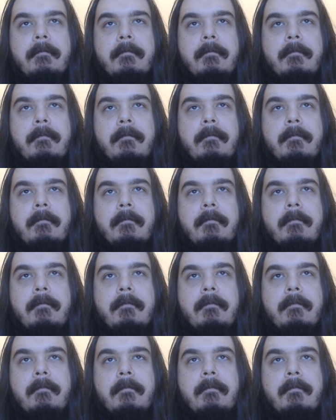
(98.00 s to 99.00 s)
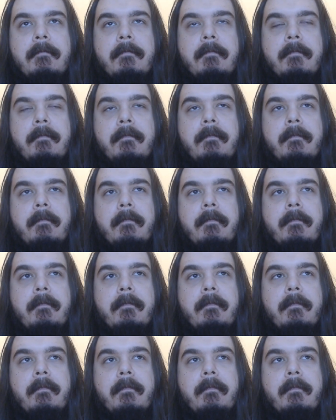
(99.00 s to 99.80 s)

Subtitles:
(silence)